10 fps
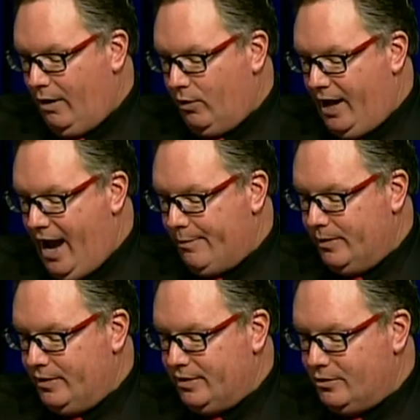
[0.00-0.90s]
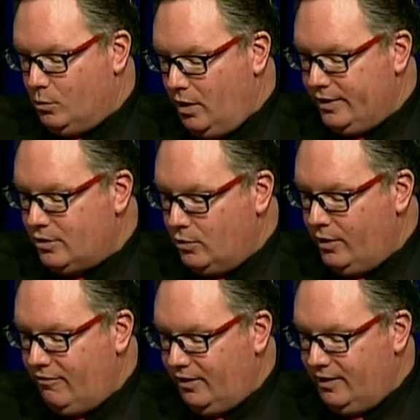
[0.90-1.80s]
And what happens is one is
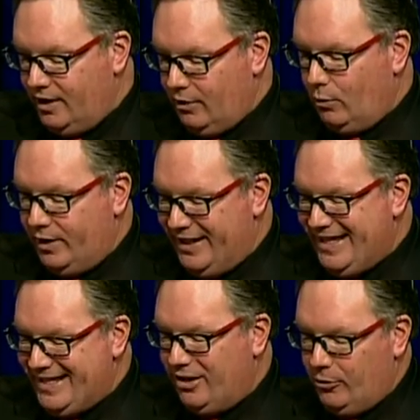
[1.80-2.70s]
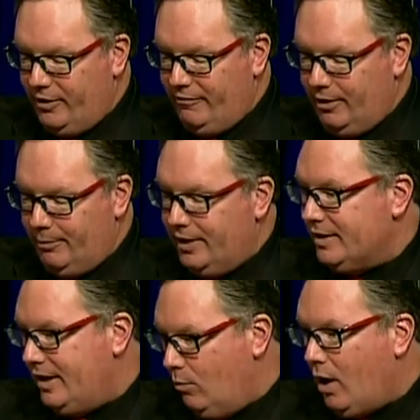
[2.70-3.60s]
grieving, the other one isn't grieving
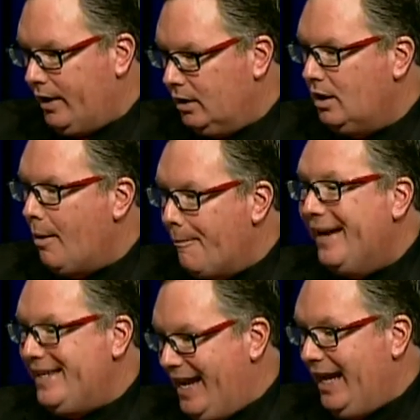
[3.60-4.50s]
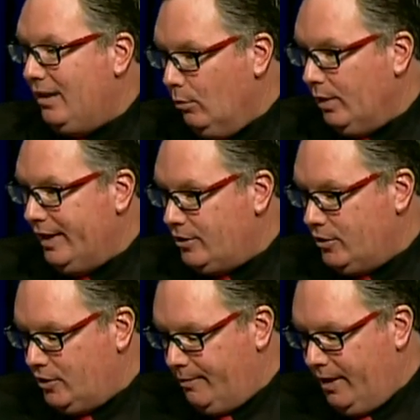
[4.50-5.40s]
because they want to maintain the
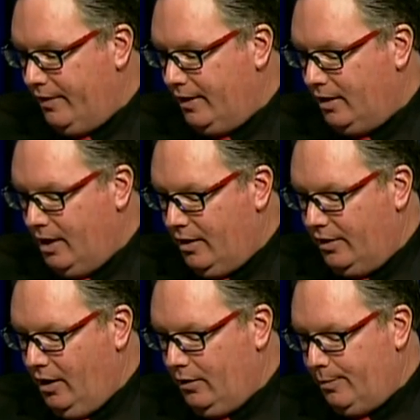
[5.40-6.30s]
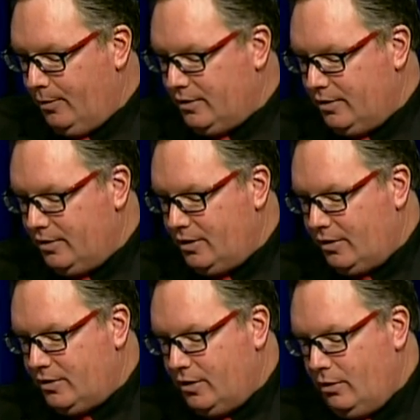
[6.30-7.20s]
relationship. And then the other person
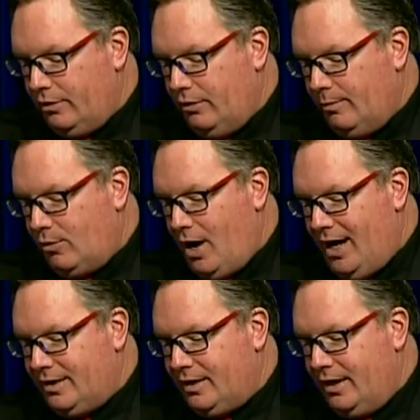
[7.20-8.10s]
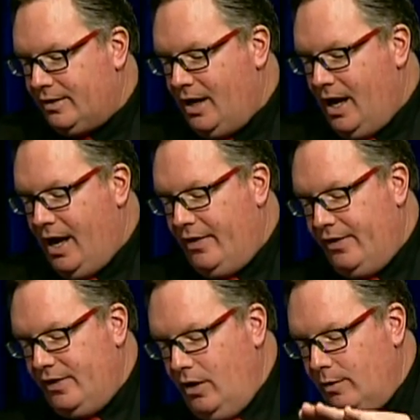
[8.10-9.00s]
starts to go through the process, and
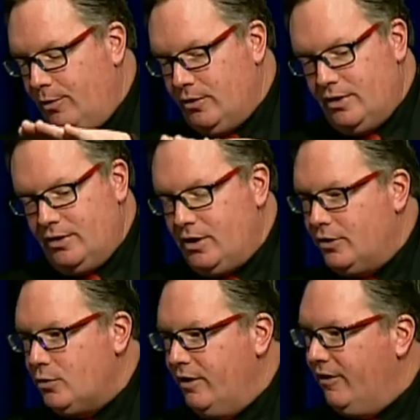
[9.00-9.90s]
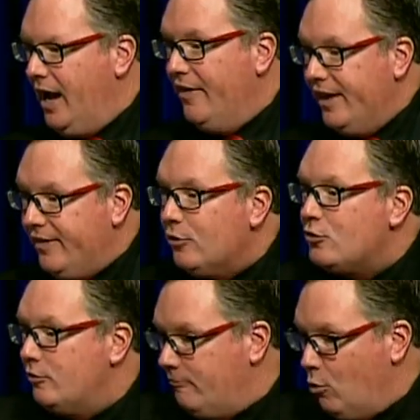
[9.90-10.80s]
then the other person starts grieving, and then
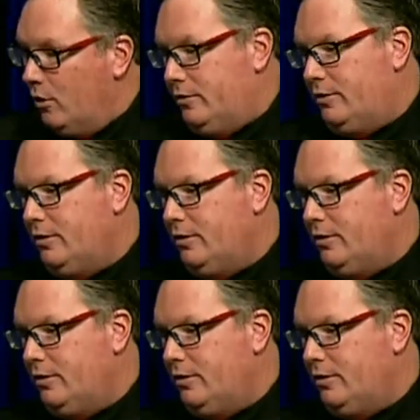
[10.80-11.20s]
there's divorce.